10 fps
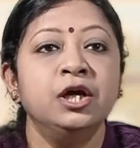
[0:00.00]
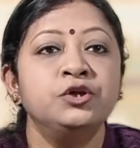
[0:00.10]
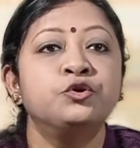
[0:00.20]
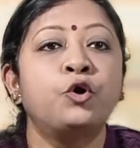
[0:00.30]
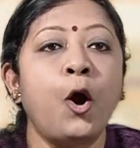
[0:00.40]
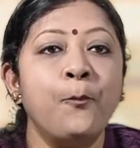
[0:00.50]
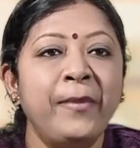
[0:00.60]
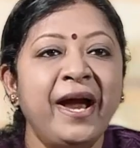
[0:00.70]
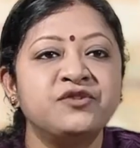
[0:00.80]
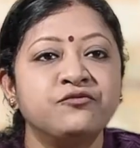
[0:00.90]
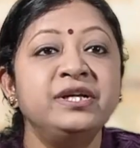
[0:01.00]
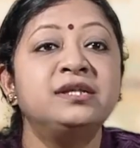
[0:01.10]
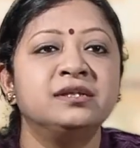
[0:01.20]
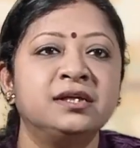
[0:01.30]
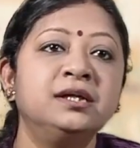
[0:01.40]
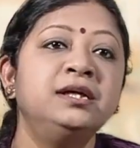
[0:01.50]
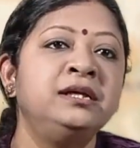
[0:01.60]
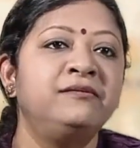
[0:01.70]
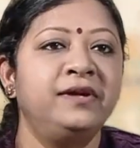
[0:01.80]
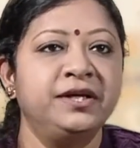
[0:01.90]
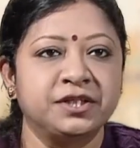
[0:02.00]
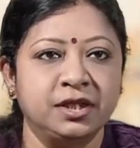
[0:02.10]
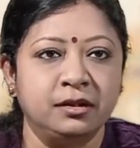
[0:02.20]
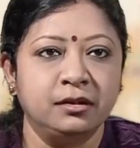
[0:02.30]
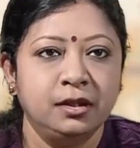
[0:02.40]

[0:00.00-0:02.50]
to combat with the inflation.